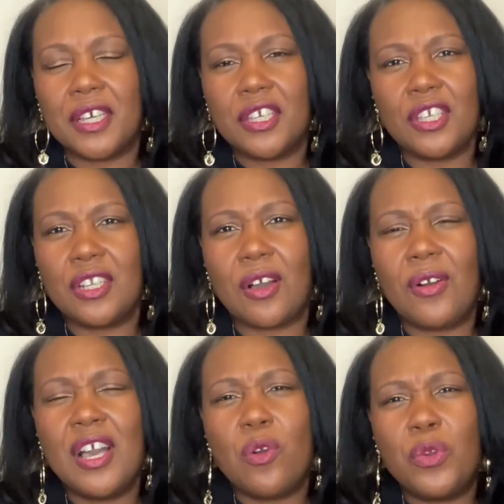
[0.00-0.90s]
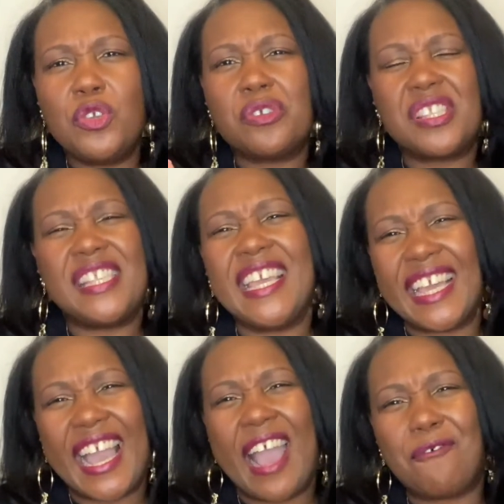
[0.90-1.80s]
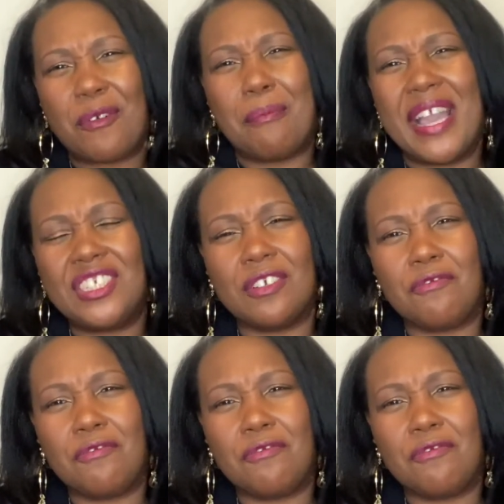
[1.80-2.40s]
When you're seeking affirmation